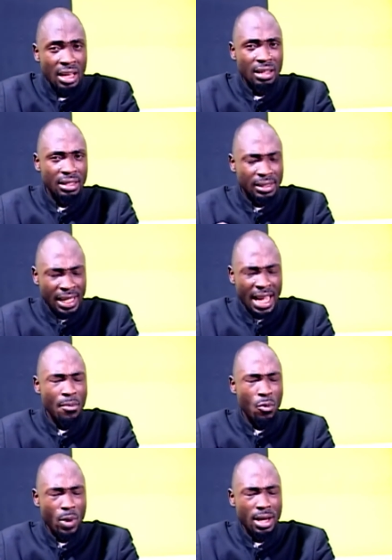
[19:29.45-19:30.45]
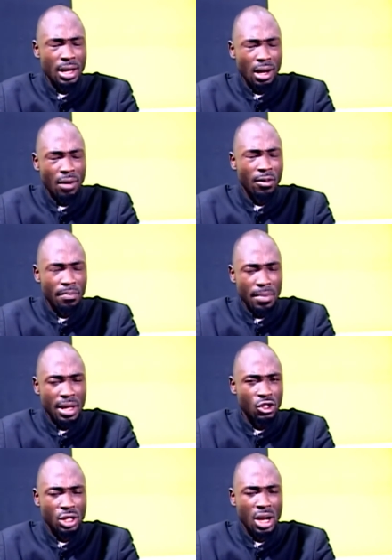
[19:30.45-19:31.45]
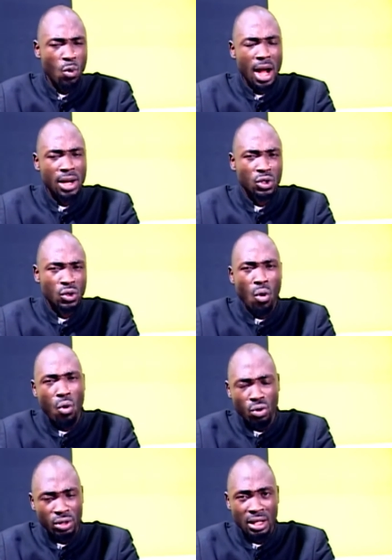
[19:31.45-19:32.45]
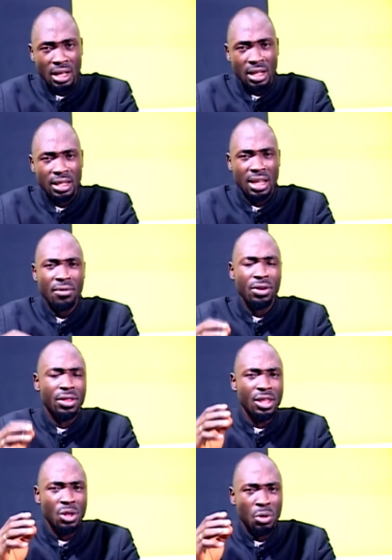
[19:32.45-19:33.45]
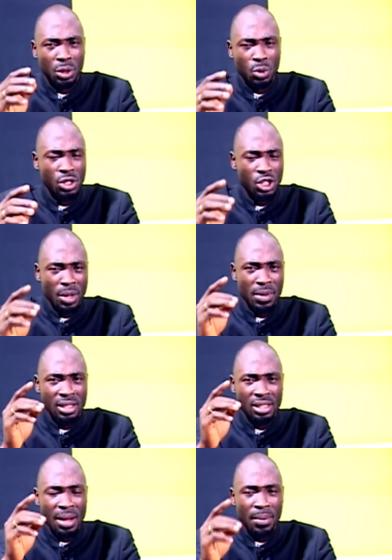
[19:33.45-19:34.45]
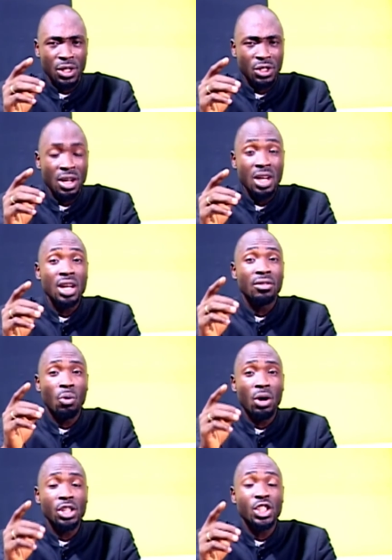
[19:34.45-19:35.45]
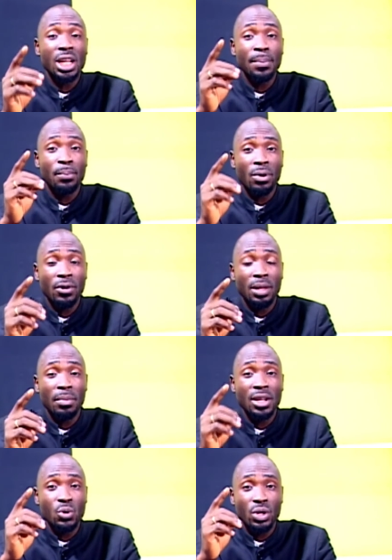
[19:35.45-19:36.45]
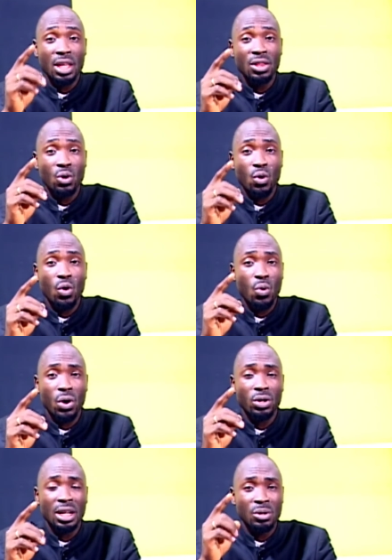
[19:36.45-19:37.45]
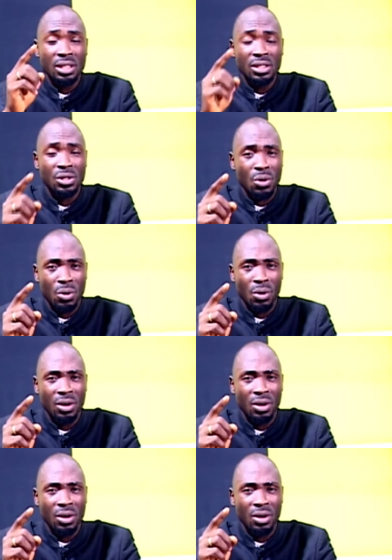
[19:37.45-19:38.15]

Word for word: in a time when the love of many shall wax cold, that everything you are doing shall be established. For what shall it profit a man to gain the whole world and lose his soul?